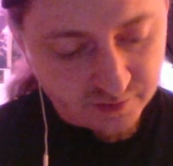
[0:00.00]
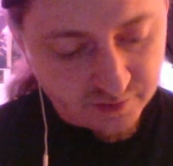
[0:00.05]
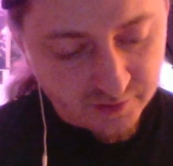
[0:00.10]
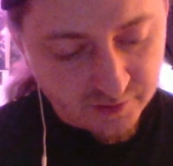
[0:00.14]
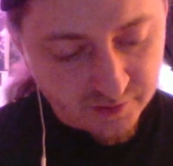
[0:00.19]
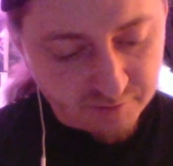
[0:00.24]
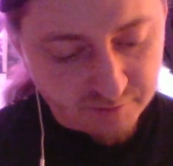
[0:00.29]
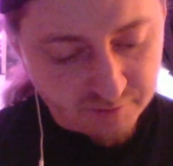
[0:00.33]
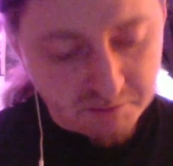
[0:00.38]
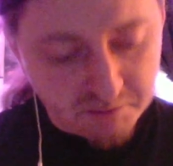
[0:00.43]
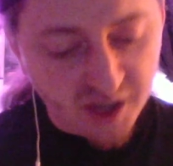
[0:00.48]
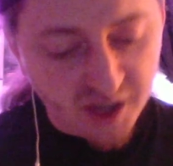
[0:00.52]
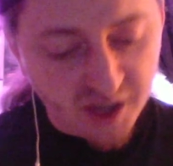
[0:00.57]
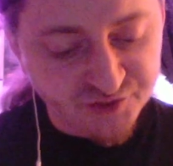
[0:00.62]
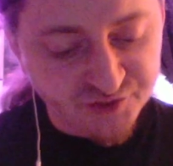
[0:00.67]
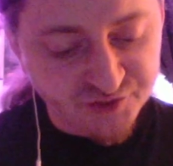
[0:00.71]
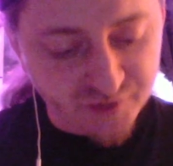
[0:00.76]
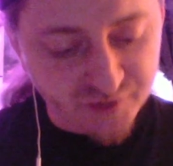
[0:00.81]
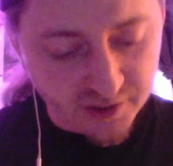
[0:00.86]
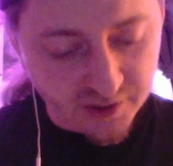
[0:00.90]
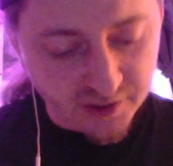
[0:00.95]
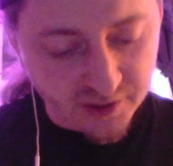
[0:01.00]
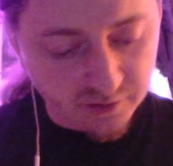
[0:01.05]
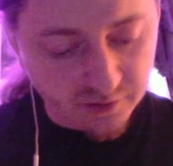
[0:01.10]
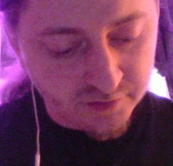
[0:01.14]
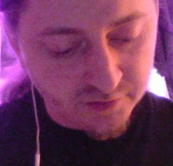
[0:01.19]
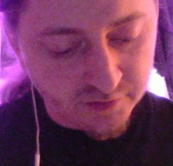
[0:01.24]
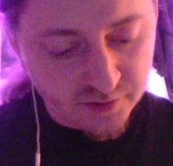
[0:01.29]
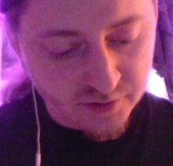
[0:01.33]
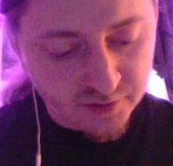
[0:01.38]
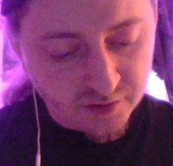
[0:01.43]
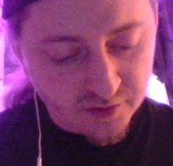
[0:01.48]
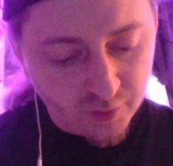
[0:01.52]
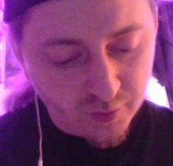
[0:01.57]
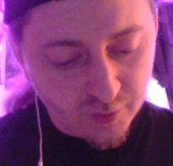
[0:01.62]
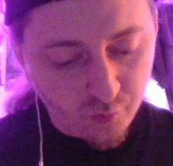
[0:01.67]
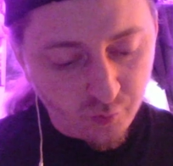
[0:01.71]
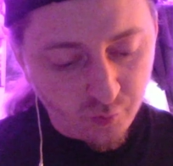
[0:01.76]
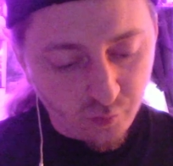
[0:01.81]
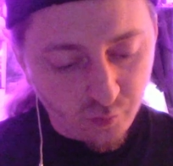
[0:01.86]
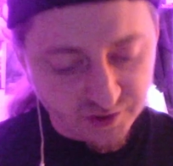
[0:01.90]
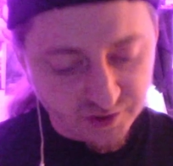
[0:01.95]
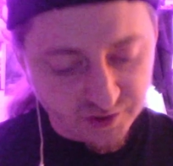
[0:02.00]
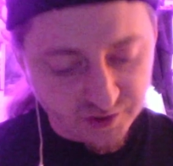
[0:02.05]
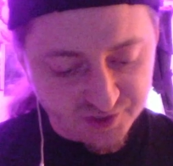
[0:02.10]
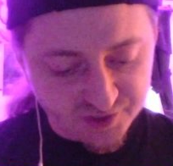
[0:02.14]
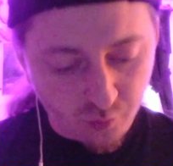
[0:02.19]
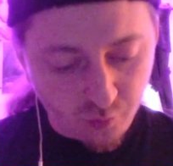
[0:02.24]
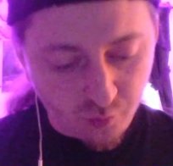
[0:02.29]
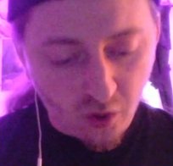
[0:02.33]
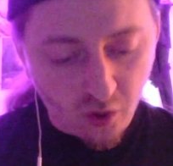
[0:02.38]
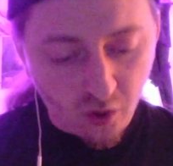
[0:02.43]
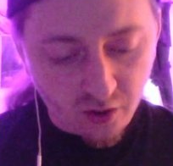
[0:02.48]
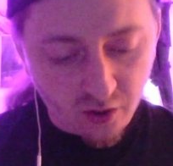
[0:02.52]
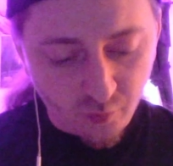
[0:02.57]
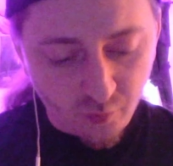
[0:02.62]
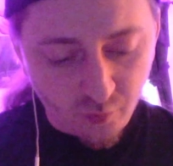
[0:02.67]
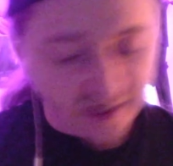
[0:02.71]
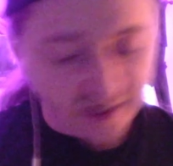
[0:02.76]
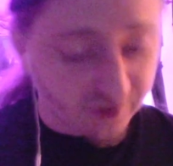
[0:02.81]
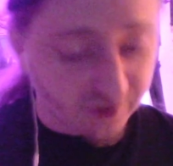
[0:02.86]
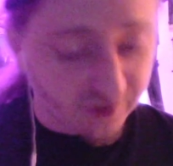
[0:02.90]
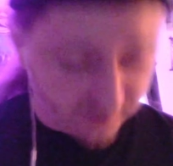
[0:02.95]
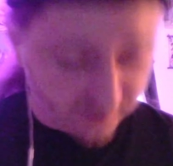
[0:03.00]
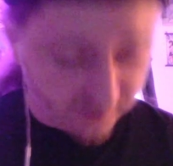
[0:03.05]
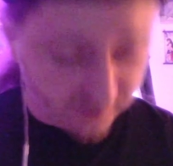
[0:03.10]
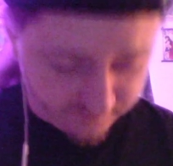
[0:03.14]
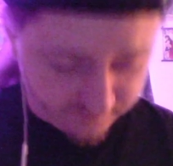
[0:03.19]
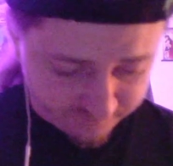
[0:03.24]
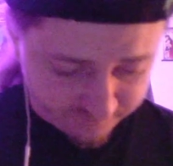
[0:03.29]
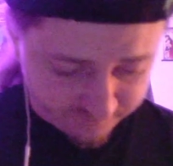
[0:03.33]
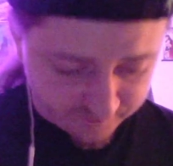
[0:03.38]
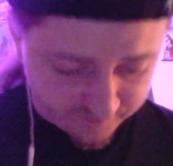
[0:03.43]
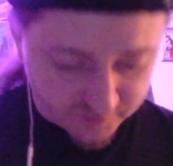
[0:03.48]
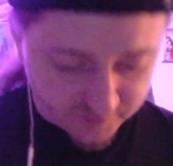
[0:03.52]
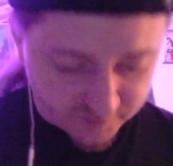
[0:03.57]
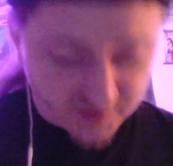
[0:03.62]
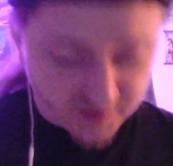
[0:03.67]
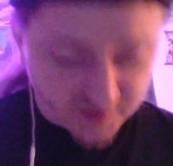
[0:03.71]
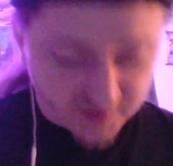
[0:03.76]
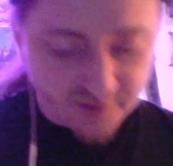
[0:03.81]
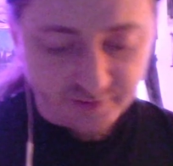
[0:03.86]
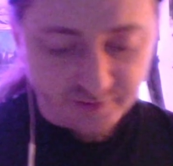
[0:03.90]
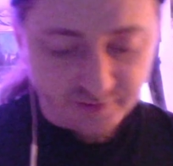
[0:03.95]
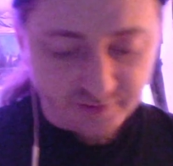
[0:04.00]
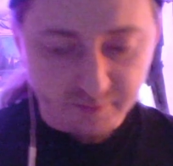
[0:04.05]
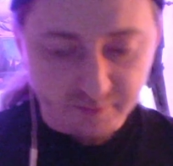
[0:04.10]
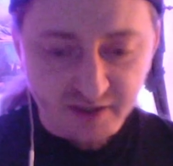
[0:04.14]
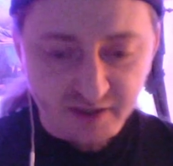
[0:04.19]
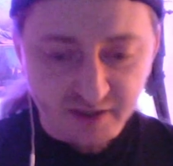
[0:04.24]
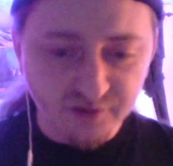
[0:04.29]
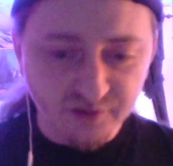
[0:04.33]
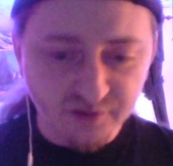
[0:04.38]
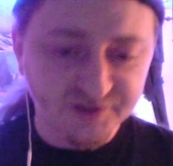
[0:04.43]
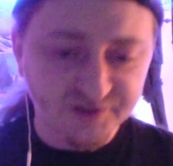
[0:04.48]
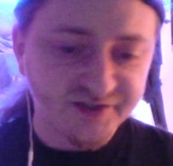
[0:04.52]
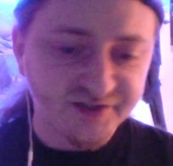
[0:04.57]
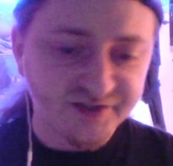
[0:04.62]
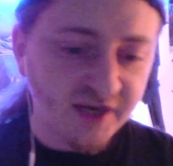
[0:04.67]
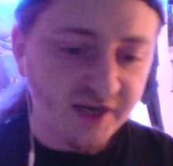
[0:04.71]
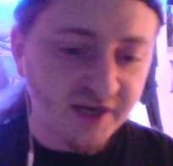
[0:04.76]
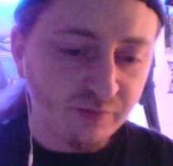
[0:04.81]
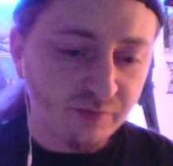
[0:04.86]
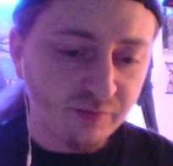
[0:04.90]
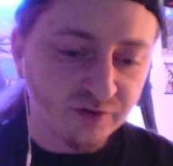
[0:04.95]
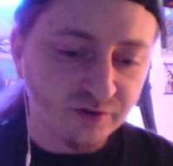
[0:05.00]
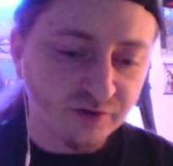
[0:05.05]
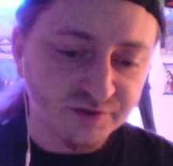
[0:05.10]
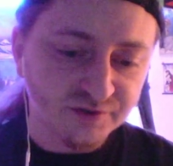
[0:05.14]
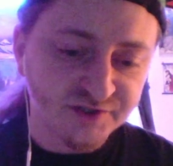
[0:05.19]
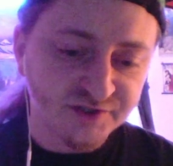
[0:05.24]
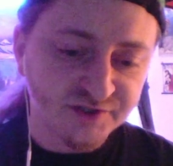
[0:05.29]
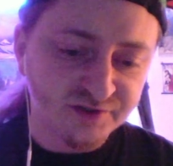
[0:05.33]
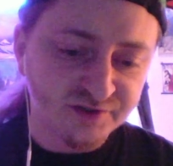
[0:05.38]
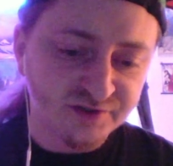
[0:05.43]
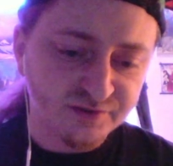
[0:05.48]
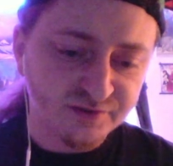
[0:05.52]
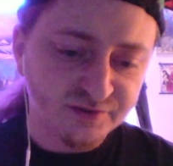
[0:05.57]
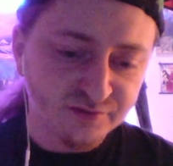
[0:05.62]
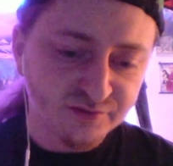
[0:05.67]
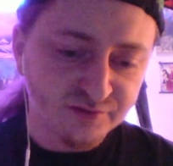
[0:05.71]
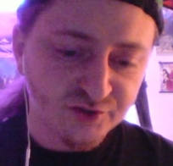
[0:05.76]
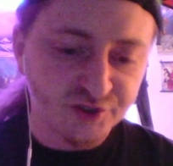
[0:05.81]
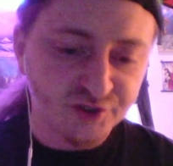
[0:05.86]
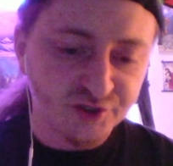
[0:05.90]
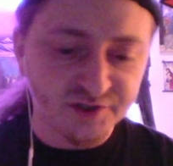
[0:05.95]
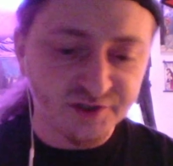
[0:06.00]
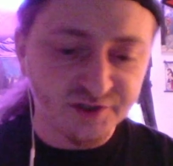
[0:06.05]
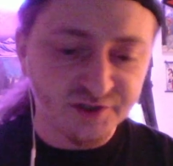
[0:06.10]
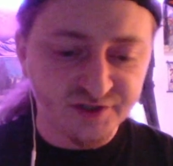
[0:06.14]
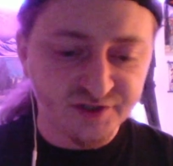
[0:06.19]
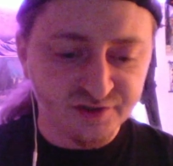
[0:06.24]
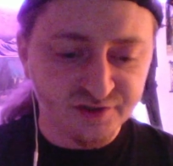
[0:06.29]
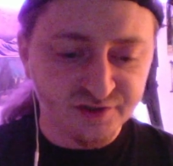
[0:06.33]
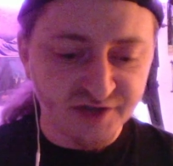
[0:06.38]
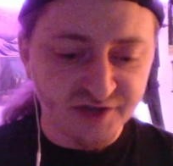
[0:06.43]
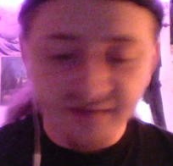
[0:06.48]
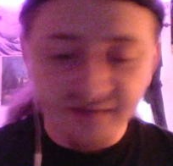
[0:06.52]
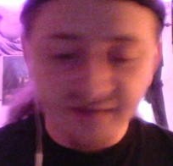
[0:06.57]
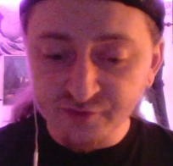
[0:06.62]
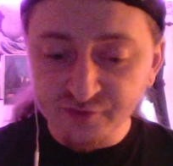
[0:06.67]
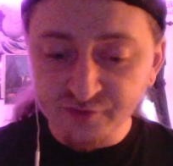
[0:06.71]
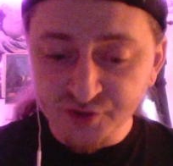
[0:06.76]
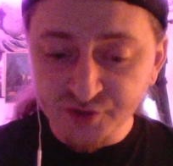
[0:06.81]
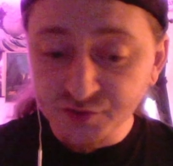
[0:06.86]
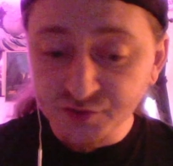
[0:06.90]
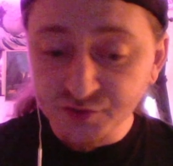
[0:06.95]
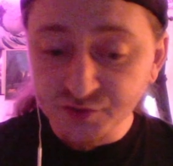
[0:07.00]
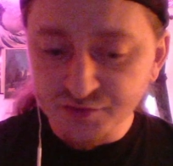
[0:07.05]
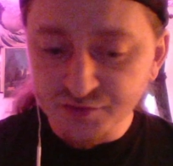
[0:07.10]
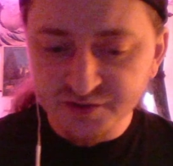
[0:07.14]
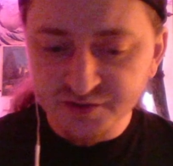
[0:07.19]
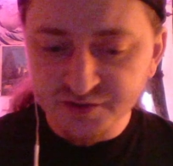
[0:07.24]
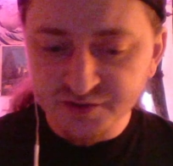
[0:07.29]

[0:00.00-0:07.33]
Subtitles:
Masriel was the waker, the bell Sabriel should never use,